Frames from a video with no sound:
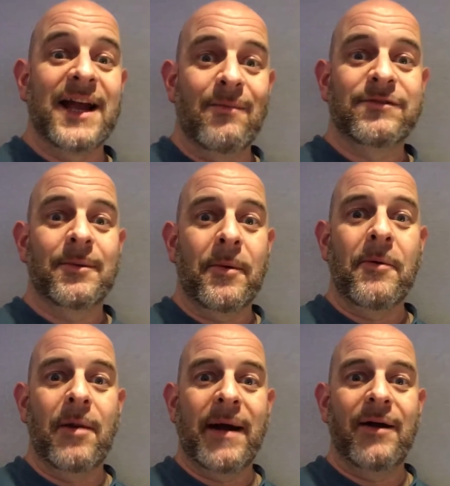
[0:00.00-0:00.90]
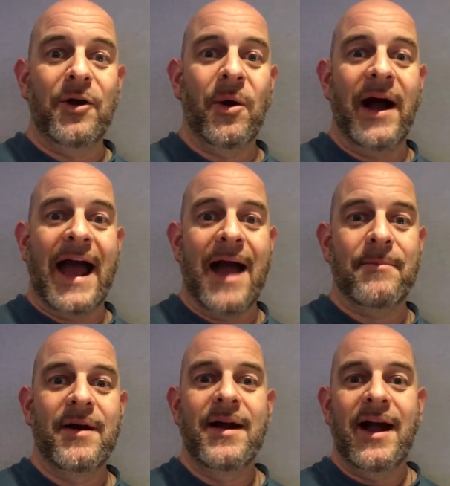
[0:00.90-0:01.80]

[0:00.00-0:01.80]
comfortable about who I am